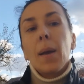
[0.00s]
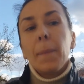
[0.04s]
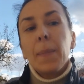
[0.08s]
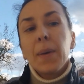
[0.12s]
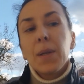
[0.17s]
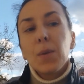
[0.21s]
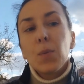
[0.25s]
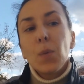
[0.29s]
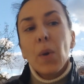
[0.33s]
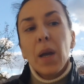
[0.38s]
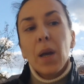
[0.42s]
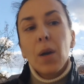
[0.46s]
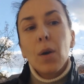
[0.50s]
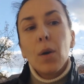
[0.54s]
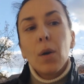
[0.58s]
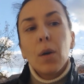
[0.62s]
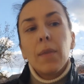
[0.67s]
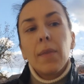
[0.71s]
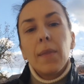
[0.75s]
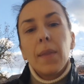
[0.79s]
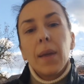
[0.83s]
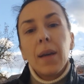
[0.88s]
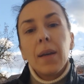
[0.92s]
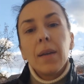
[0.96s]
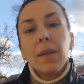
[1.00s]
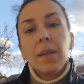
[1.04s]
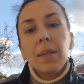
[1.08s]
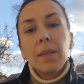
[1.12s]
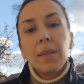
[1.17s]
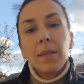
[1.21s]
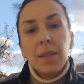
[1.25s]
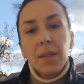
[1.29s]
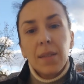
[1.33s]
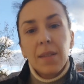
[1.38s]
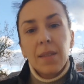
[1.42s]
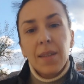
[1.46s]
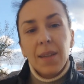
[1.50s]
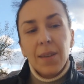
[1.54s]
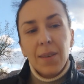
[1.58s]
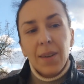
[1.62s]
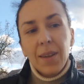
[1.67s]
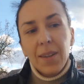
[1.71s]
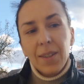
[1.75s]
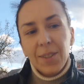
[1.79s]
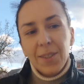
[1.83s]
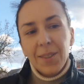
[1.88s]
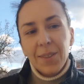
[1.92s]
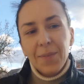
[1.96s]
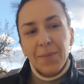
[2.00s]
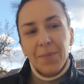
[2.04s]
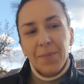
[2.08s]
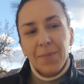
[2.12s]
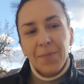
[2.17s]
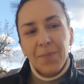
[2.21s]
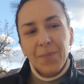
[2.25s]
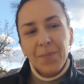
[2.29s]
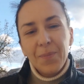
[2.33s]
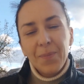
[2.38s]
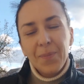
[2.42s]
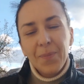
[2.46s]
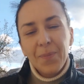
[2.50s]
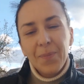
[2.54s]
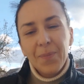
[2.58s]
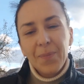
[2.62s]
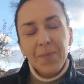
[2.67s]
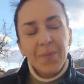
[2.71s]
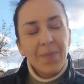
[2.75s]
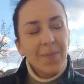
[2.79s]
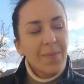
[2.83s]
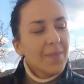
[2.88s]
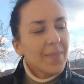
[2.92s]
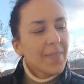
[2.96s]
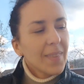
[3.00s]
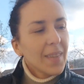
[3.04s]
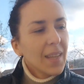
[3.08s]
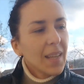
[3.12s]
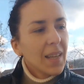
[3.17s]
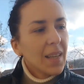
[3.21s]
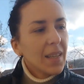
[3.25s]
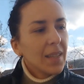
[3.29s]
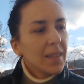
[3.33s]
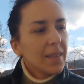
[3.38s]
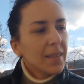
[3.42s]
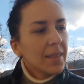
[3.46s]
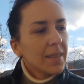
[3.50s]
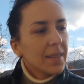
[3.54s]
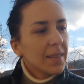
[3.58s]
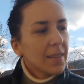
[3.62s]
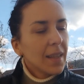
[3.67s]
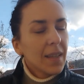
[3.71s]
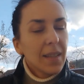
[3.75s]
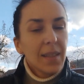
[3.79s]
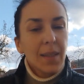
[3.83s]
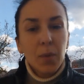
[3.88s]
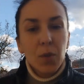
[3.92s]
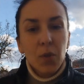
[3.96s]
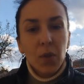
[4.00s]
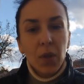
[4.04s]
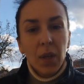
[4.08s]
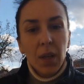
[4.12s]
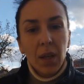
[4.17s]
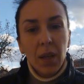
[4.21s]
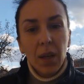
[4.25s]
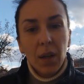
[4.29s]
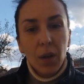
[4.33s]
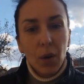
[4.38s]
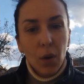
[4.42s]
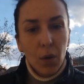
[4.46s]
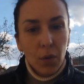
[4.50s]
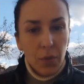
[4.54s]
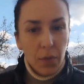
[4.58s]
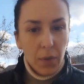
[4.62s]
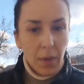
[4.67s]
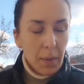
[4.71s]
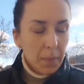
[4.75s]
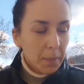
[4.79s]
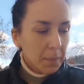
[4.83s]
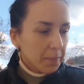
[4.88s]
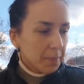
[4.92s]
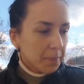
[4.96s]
But we're going there, in this direction. Yes, and I'm drinking coffee.